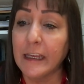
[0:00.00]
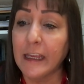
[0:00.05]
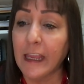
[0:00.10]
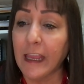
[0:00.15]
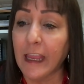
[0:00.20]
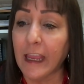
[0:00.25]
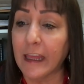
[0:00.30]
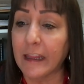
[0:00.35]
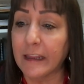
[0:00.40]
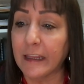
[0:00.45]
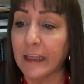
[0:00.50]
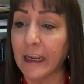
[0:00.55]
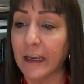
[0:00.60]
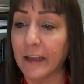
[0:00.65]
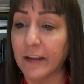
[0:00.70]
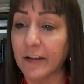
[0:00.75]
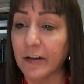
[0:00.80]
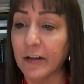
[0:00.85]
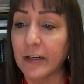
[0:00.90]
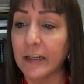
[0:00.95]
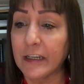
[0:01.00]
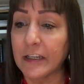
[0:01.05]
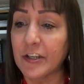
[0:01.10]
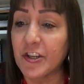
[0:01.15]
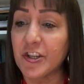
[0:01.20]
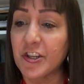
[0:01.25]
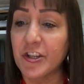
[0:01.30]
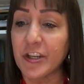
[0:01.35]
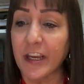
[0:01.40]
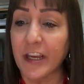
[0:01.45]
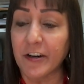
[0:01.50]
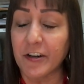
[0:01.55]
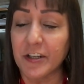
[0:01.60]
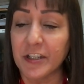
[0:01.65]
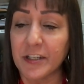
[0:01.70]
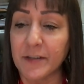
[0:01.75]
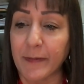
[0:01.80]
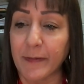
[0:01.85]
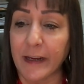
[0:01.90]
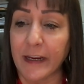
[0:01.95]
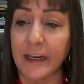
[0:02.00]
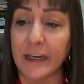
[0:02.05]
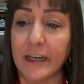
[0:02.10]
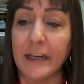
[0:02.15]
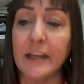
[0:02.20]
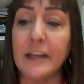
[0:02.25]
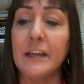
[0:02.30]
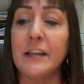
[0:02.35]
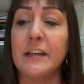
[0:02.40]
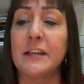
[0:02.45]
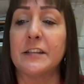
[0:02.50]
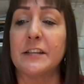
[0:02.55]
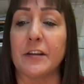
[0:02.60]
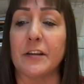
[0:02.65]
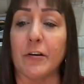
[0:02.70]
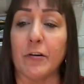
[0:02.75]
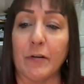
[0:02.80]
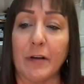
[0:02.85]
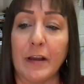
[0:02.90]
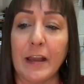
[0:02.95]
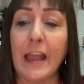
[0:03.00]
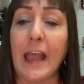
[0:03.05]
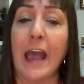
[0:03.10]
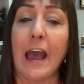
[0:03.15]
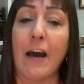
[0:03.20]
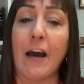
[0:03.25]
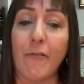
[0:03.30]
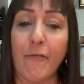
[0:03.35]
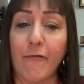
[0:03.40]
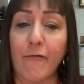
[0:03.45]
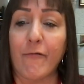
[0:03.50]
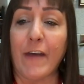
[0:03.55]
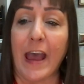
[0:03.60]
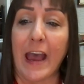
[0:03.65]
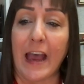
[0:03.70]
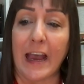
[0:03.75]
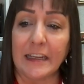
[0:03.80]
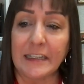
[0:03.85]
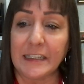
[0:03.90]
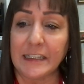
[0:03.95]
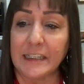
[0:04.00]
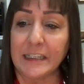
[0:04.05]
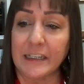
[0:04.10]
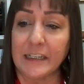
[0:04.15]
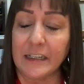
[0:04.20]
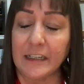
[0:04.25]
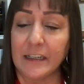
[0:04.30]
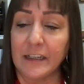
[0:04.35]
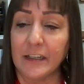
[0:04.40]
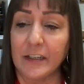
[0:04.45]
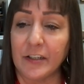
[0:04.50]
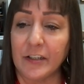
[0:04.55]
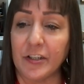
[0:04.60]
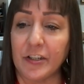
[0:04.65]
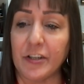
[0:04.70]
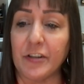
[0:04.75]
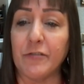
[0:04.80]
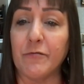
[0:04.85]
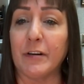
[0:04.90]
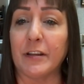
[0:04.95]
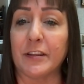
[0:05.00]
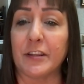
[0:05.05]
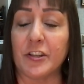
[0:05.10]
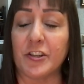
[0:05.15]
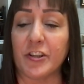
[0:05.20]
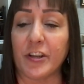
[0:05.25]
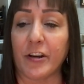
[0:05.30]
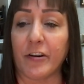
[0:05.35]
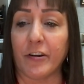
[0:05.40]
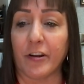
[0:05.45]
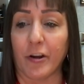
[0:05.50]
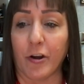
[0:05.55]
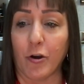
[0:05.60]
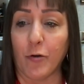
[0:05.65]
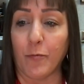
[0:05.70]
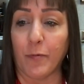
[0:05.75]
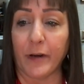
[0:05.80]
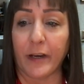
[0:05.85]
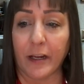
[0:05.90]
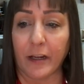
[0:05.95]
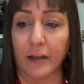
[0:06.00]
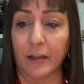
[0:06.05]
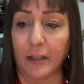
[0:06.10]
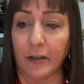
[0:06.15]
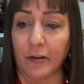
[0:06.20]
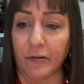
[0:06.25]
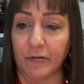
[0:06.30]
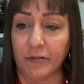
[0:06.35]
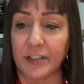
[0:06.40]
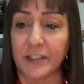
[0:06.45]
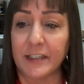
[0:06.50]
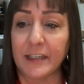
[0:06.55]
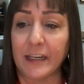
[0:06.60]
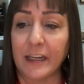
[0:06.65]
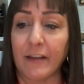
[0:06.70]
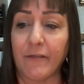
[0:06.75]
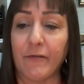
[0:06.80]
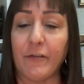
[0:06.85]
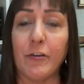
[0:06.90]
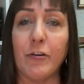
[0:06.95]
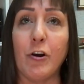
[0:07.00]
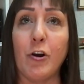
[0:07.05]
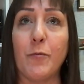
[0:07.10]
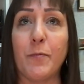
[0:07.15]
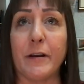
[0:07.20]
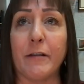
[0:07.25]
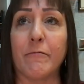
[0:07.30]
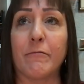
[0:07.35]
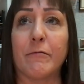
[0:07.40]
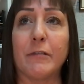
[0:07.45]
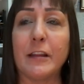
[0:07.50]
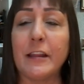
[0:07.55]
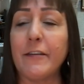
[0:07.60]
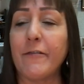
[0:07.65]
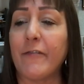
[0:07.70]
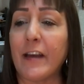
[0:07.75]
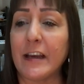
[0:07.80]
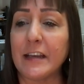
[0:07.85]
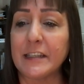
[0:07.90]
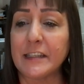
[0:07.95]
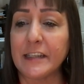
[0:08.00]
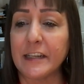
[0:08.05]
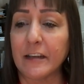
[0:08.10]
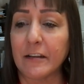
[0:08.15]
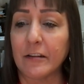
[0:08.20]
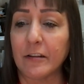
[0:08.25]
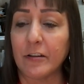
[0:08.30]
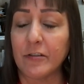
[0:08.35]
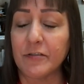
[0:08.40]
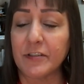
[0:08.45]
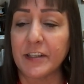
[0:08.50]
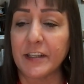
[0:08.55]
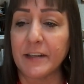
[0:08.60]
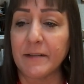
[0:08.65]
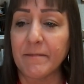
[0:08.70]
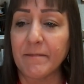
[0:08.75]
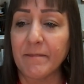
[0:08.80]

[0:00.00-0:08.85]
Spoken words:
And the other is shutter speed. So how fast do you want the shutter to open and close? If you open it really fast and close it,